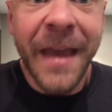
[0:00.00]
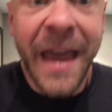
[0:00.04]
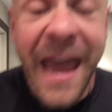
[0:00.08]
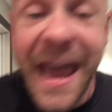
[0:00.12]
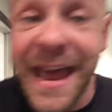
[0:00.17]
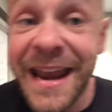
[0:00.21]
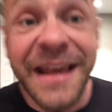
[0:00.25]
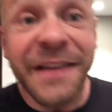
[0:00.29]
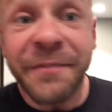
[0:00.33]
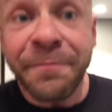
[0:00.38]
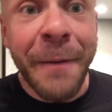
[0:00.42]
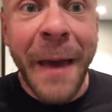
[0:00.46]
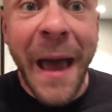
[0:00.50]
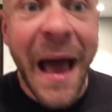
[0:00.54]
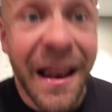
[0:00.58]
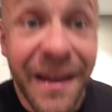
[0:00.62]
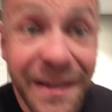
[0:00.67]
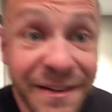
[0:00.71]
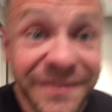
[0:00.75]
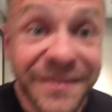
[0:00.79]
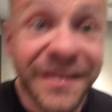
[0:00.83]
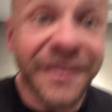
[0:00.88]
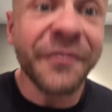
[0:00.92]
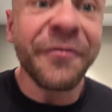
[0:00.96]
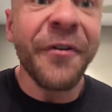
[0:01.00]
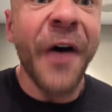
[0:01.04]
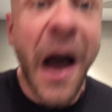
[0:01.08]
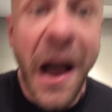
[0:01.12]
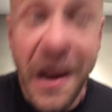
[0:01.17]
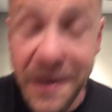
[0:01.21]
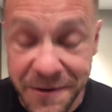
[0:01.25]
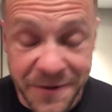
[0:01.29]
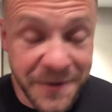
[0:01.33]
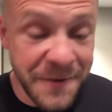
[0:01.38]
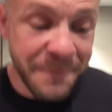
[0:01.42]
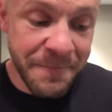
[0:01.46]
And it's balanced as
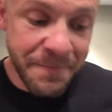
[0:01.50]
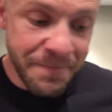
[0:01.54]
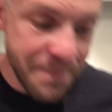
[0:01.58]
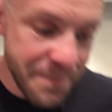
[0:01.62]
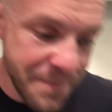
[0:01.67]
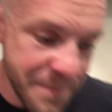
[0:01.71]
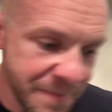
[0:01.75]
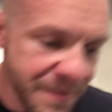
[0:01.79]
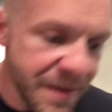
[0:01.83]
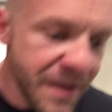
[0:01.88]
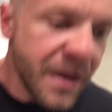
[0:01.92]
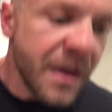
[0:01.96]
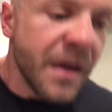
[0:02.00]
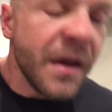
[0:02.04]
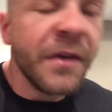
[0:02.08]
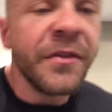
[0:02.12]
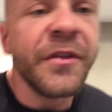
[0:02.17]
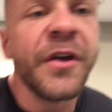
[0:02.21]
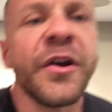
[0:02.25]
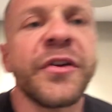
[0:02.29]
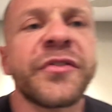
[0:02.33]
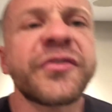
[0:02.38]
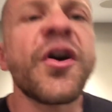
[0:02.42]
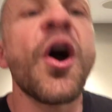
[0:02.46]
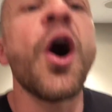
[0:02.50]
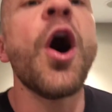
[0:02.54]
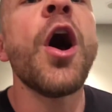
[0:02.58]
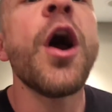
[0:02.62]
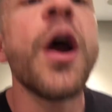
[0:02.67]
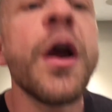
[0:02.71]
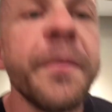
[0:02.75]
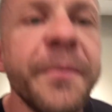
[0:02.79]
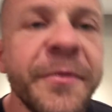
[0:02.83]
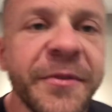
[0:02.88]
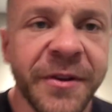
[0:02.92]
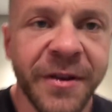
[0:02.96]
fuck. There's
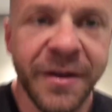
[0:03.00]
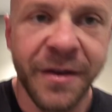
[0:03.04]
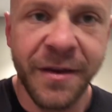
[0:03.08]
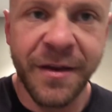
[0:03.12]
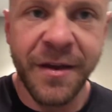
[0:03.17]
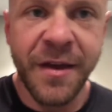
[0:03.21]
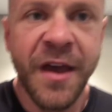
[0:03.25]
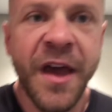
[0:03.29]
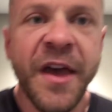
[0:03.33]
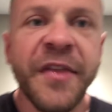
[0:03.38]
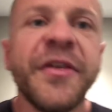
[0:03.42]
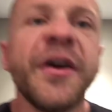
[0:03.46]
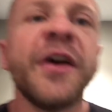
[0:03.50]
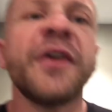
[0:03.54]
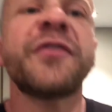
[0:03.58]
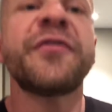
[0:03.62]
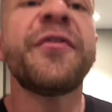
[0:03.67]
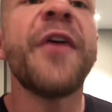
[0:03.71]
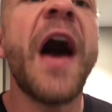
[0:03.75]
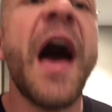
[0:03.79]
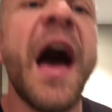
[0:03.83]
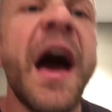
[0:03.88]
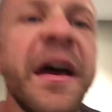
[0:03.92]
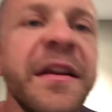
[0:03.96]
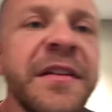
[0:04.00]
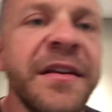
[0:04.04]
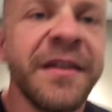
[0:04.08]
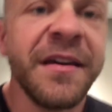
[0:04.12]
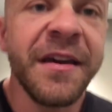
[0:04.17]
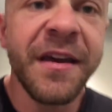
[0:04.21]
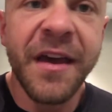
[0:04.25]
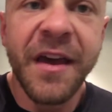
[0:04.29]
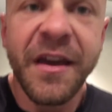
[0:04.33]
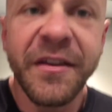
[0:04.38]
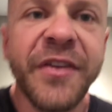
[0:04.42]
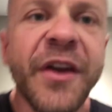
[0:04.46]
carbs, there's fat,
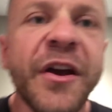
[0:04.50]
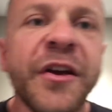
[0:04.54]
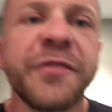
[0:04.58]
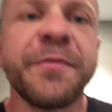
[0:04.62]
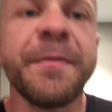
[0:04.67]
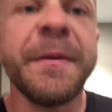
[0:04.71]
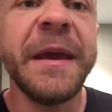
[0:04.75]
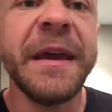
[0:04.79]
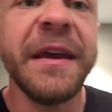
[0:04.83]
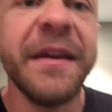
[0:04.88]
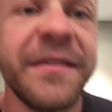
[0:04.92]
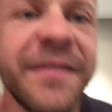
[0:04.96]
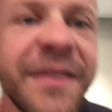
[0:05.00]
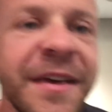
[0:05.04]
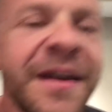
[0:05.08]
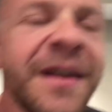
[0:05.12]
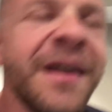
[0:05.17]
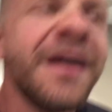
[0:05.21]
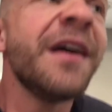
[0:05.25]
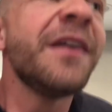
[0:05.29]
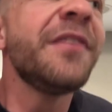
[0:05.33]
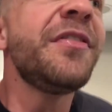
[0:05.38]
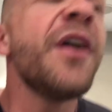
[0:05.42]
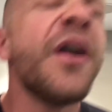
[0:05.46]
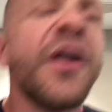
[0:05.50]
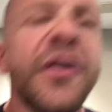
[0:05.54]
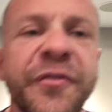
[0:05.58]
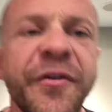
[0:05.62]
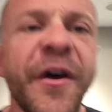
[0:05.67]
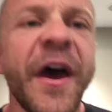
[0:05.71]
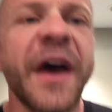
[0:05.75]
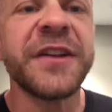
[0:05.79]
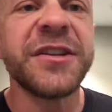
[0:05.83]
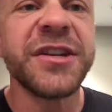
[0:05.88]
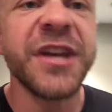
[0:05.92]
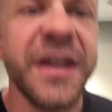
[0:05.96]
there's meat, there's
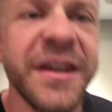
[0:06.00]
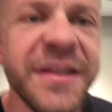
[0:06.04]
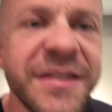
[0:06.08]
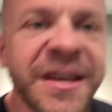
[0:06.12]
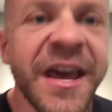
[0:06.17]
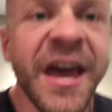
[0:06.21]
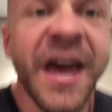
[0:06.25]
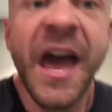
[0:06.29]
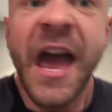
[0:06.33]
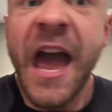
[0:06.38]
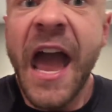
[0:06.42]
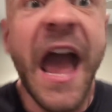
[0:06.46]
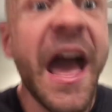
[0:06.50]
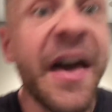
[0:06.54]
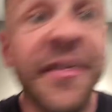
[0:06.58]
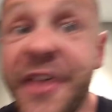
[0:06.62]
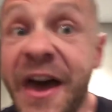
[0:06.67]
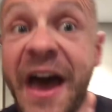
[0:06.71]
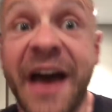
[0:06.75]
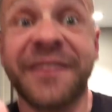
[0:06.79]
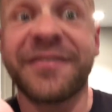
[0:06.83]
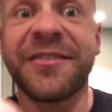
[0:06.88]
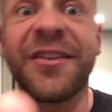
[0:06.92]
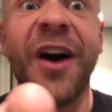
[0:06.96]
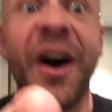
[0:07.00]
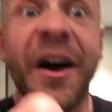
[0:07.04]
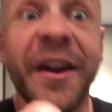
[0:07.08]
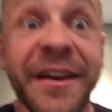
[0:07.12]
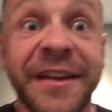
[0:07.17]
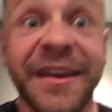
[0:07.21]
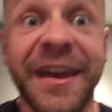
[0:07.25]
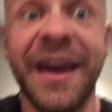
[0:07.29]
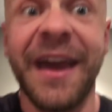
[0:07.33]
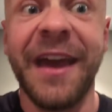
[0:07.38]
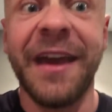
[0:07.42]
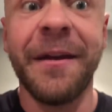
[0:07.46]
veggies, and that's not a
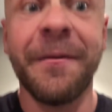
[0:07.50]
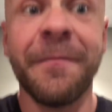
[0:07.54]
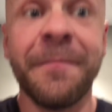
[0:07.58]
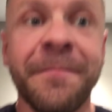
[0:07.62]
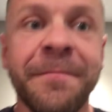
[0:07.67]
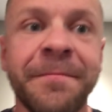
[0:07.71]
game.